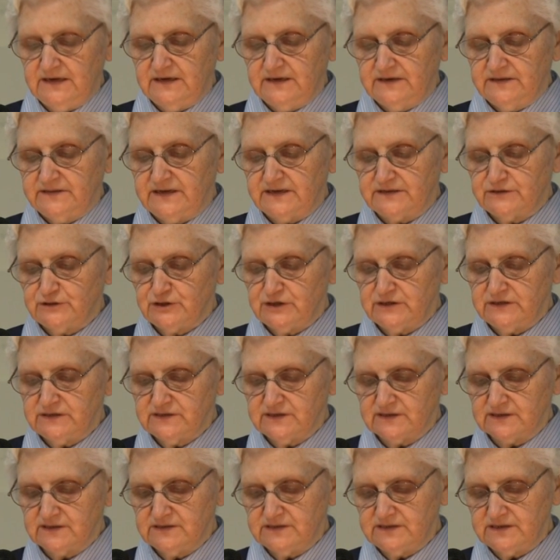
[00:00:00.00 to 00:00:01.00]
That she
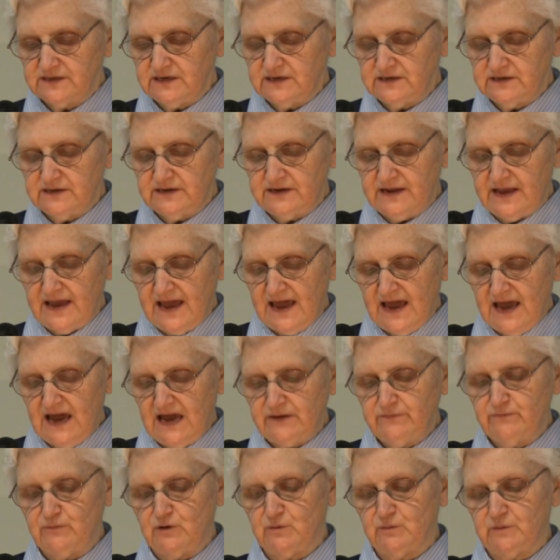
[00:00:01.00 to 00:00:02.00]
succeeded
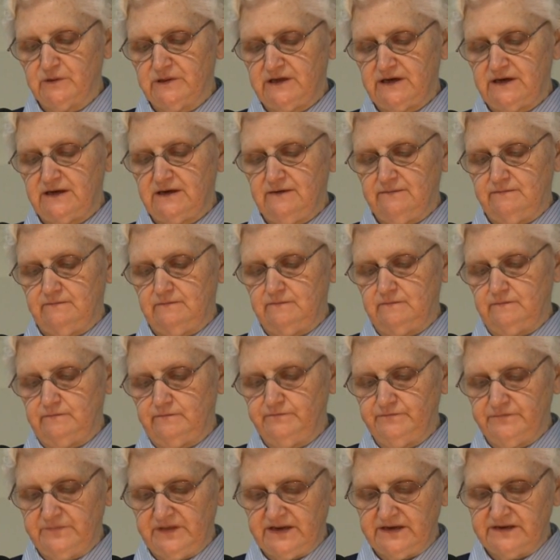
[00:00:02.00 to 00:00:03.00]
admirably
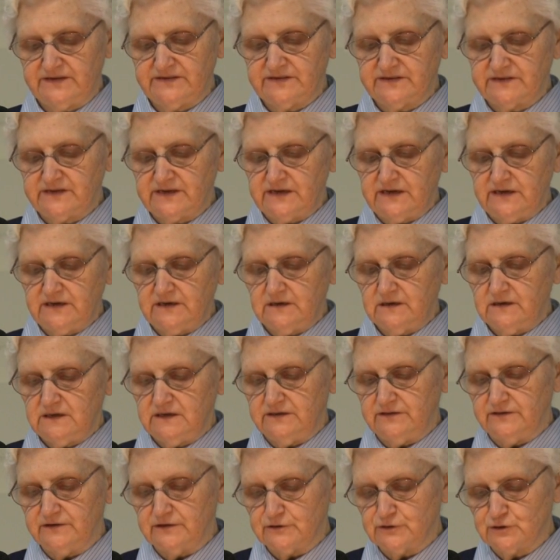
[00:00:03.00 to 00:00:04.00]
is seen
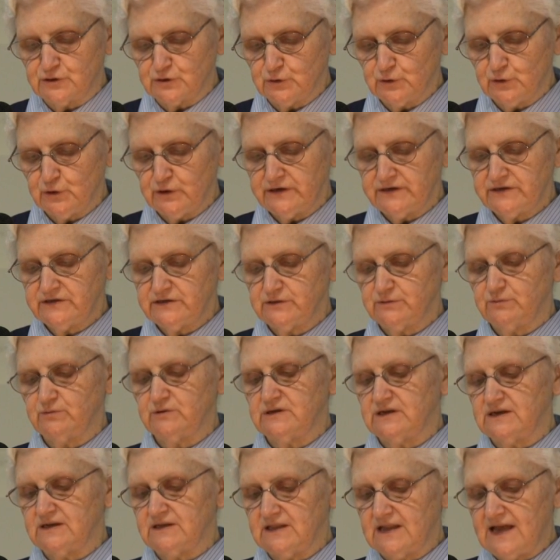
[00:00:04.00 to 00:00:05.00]
in the joy she
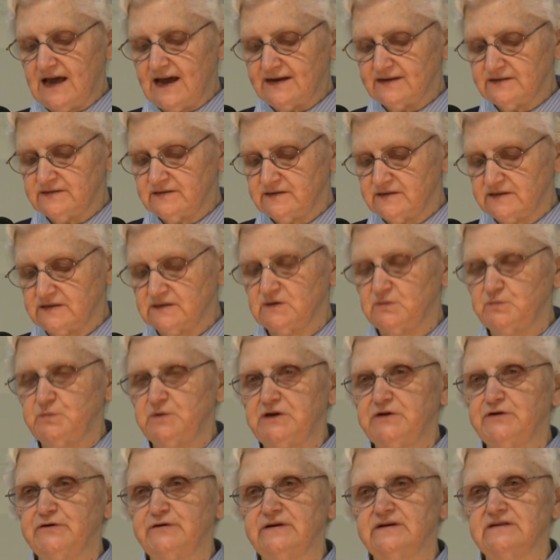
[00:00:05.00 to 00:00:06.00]
would at last
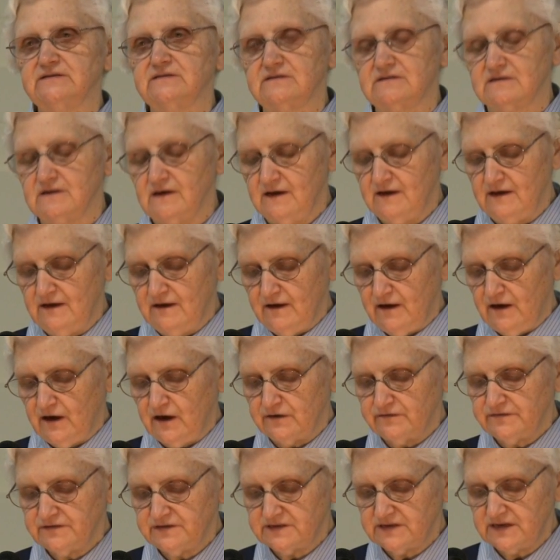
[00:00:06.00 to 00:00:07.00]
experience
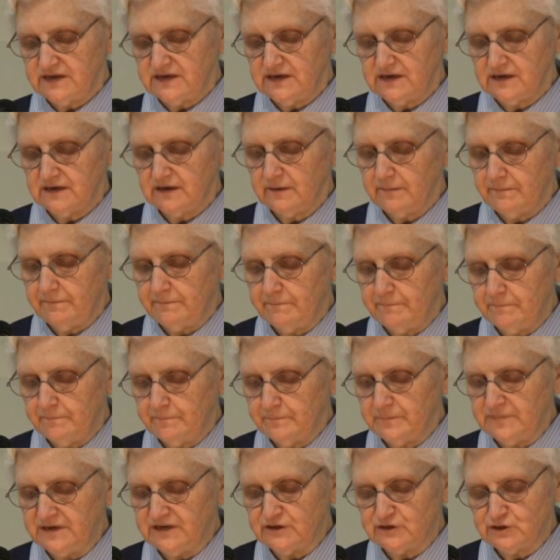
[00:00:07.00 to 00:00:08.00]
of seeing
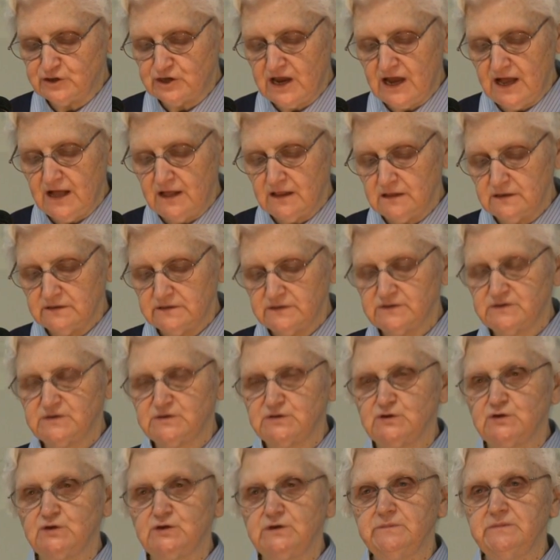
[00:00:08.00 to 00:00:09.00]
Michel
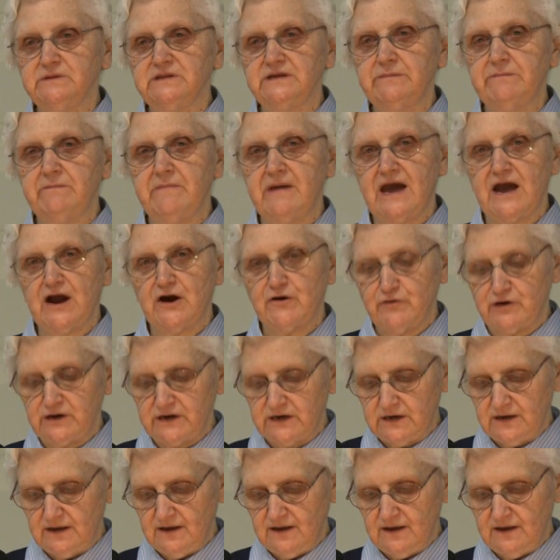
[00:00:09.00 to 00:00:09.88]
suitably married,